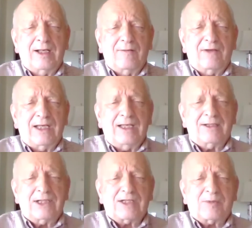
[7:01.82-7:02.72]
of a
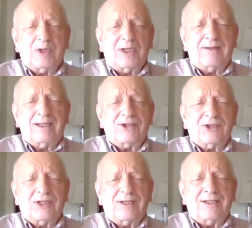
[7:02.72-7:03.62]
test
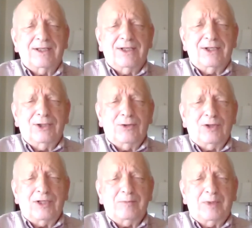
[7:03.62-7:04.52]
pilots
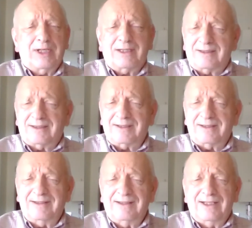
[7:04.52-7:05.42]
union, but
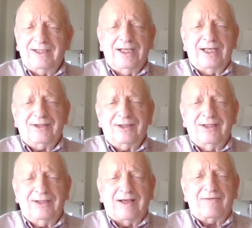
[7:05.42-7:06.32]
it
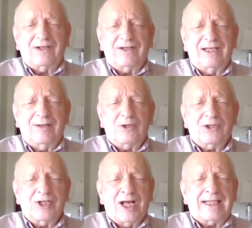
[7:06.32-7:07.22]
definitely
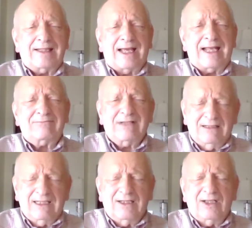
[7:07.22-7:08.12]
was not that.
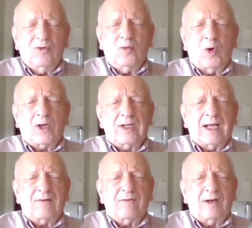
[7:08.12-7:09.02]
Worked
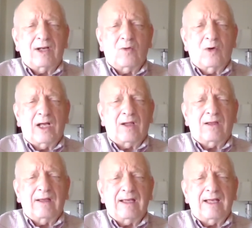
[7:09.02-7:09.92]
out very
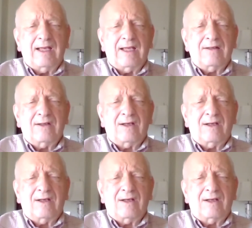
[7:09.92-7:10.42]
well, and